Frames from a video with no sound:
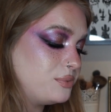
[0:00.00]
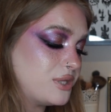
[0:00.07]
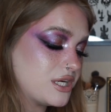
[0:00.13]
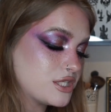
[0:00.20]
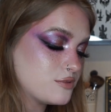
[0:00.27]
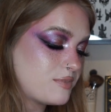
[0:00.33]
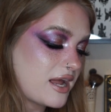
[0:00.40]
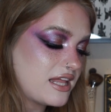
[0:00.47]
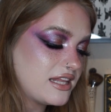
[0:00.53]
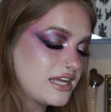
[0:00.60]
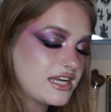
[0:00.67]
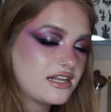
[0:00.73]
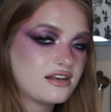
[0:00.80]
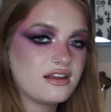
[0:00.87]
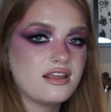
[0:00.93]
Blush
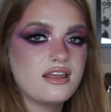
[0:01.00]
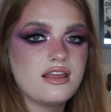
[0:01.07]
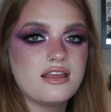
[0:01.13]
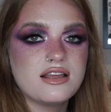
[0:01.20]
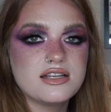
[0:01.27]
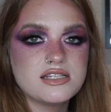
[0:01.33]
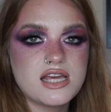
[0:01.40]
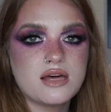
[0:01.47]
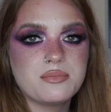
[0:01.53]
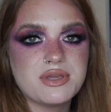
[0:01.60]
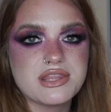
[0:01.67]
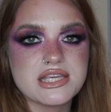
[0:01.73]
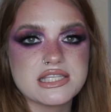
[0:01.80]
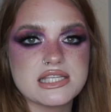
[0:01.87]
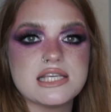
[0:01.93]
Palette. Tell me
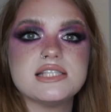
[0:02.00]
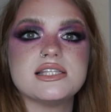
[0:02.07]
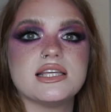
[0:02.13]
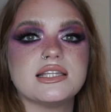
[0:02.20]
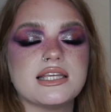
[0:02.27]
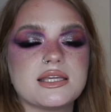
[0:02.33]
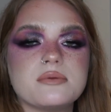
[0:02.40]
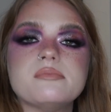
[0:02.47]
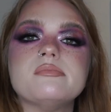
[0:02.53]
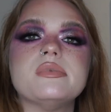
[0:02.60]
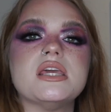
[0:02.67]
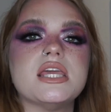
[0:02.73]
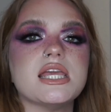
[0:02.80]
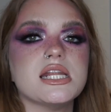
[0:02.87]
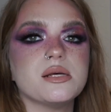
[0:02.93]
this isn't like
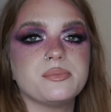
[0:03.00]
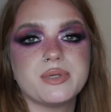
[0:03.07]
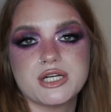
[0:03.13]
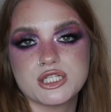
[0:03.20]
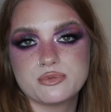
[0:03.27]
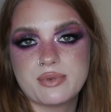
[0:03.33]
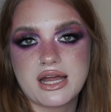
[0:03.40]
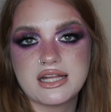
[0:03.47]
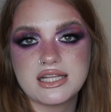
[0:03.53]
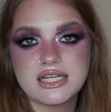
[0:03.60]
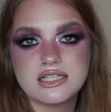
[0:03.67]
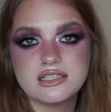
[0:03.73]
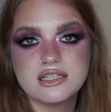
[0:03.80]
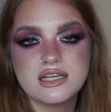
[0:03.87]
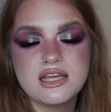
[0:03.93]
me in a blush
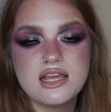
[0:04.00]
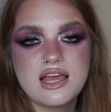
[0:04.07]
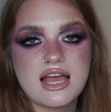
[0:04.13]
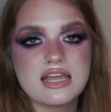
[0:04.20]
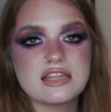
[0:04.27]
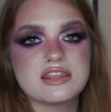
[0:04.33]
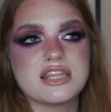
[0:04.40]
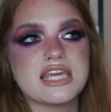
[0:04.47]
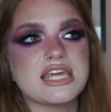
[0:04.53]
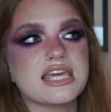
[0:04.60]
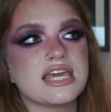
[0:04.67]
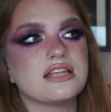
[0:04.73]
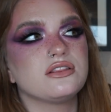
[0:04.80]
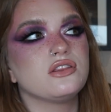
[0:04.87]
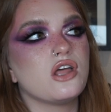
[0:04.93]
palette. I think
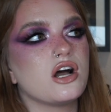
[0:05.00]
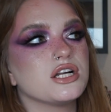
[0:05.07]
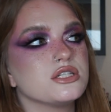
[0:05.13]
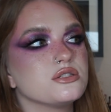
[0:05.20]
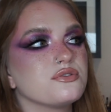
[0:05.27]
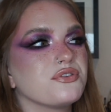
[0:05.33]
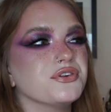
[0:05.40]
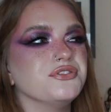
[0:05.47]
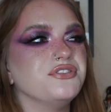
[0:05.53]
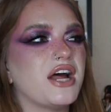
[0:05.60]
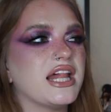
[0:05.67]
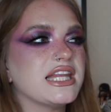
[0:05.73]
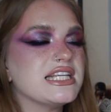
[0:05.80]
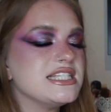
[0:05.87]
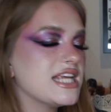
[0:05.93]
it launched for
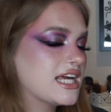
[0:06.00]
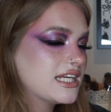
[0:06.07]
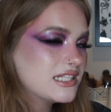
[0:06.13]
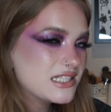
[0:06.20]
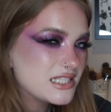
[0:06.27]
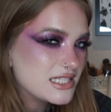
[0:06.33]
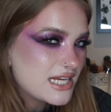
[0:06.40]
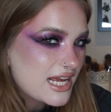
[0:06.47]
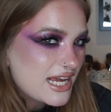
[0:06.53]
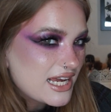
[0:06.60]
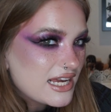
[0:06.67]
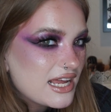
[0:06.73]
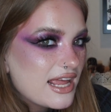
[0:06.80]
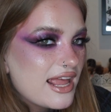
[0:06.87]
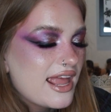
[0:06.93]
Valentine's
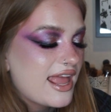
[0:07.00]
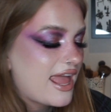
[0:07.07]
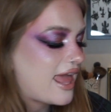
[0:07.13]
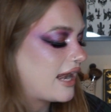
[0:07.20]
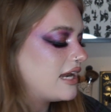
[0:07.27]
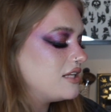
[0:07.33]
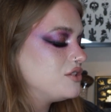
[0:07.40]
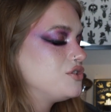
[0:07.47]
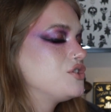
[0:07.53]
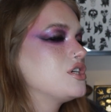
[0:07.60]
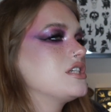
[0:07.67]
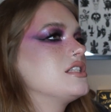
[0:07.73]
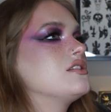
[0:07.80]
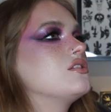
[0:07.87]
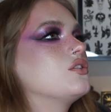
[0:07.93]
Day and it
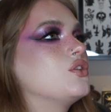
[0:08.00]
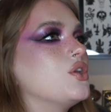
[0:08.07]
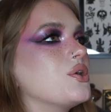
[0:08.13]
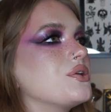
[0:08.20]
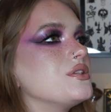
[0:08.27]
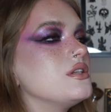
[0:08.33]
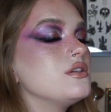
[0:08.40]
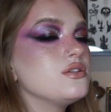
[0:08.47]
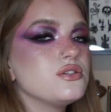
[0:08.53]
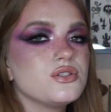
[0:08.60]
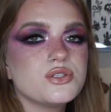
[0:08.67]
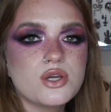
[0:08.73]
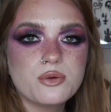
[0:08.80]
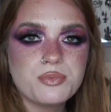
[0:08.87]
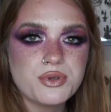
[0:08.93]
just looks
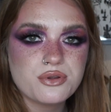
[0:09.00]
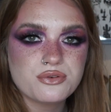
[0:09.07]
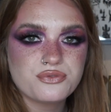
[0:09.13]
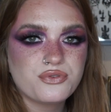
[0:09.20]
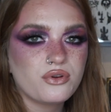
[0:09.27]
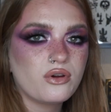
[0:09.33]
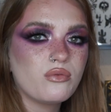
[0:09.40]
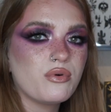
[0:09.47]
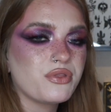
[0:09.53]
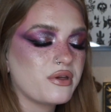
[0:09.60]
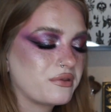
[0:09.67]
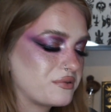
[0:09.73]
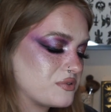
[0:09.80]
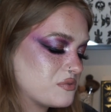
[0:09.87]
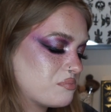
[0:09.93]
so beautiful with all
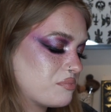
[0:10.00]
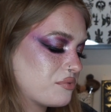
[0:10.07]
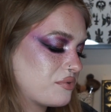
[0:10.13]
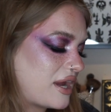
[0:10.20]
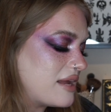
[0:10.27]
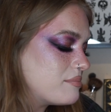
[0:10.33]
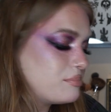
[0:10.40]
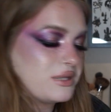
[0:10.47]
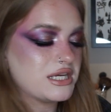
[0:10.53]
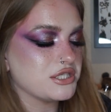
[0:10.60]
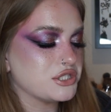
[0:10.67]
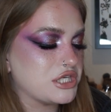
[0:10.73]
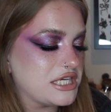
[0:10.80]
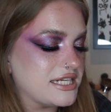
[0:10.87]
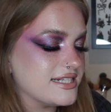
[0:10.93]
those bright
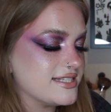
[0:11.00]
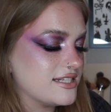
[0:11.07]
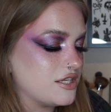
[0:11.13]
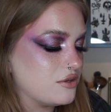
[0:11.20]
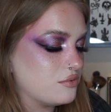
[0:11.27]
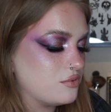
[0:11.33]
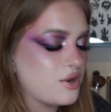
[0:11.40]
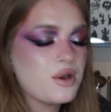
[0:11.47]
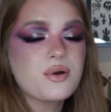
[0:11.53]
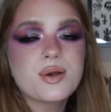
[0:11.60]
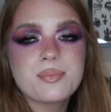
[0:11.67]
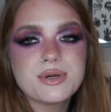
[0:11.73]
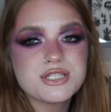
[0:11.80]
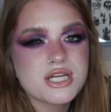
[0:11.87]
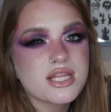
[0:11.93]
blushes and you know how
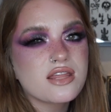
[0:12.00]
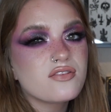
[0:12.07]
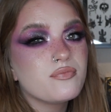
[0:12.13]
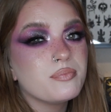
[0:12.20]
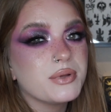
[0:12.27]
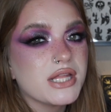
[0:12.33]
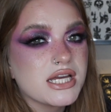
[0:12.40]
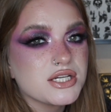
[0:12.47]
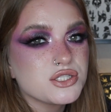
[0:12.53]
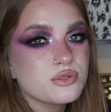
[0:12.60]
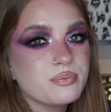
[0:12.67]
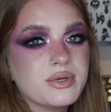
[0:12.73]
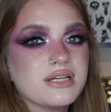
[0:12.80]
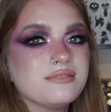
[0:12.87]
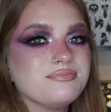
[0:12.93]
much I love blush
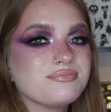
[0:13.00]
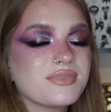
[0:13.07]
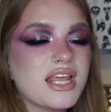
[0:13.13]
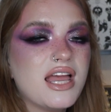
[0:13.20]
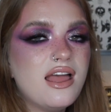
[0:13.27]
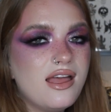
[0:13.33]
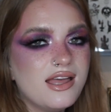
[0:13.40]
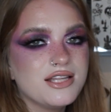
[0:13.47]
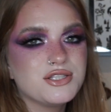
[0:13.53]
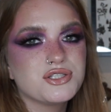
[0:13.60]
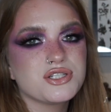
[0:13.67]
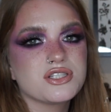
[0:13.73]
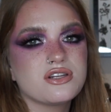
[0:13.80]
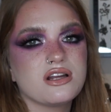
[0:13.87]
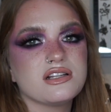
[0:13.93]
but it's
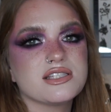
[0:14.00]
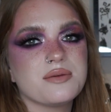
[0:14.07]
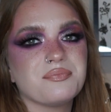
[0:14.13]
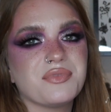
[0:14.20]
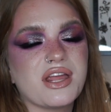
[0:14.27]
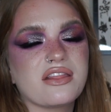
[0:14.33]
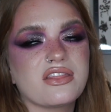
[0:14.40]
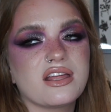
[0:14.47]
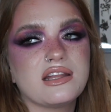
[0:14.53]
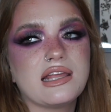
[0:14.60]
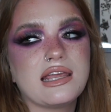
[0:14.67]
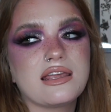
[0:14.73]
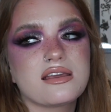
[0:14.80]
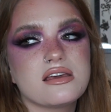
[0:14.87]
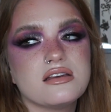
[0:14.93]
just not something that
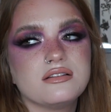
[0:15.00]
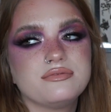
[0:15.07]
like